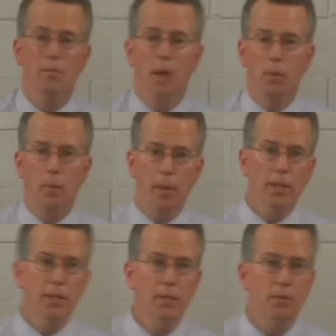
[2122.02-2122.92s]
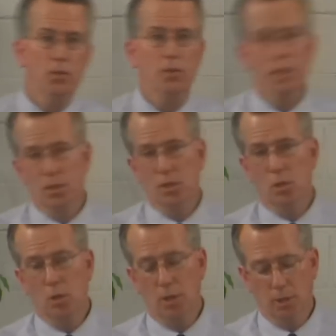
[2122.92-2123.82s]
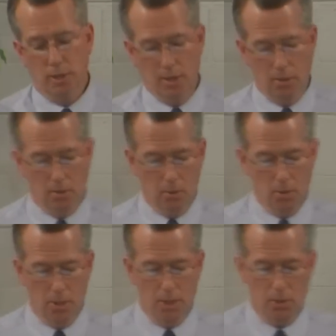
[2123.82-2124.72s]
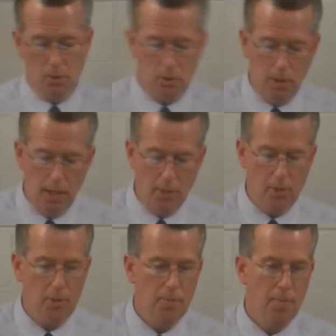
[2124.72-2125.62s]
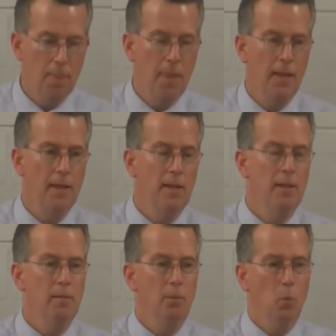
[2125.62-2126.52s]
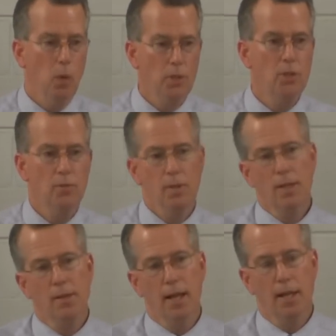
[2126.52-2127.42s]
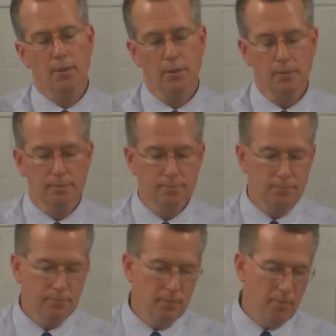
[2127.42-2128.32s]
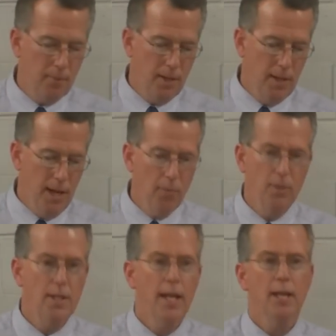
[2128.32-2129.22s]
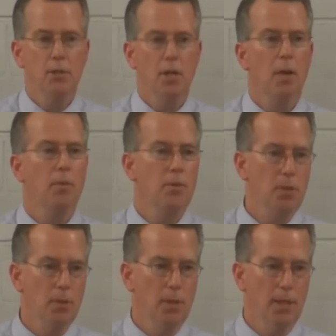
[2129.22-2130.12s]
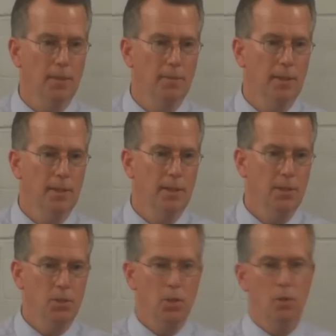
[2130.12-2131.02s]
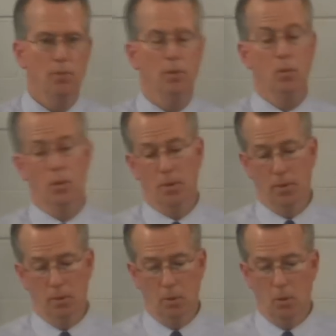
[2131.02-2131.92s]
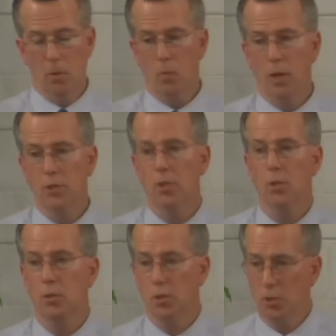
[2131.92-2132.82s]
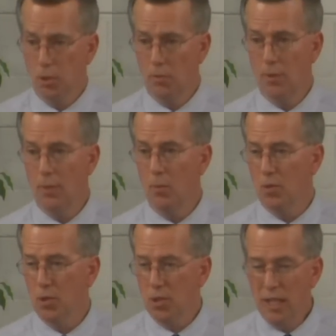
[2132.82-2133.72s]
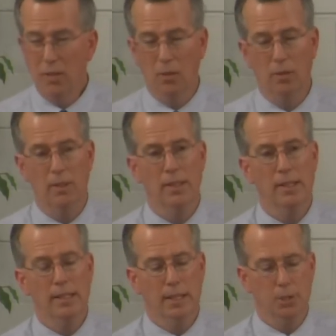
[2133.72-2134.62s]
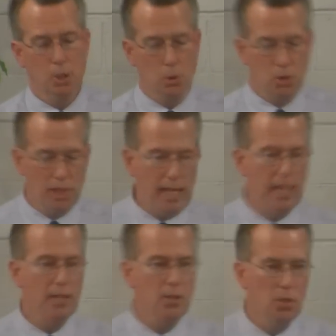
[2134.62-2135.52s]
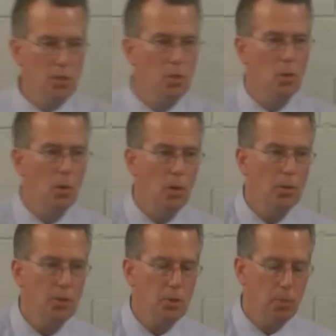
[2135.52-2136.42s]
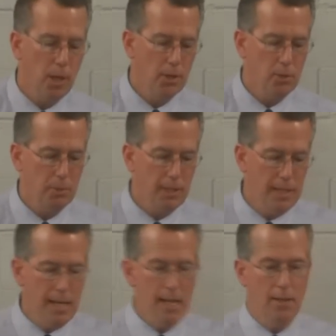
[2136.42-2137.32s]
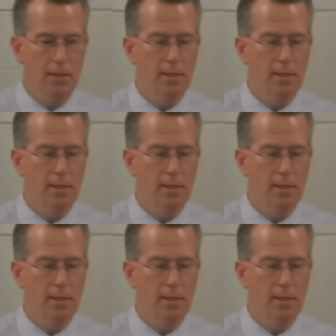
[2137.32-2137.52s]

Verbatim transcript: by repenting of your sins and trusting in the Lord Jesus Christ. But once you've done that, every day is an opportunity to serve the Lord. The Lord wants you to serve Him with zeal. And so seek to do all that you possibly can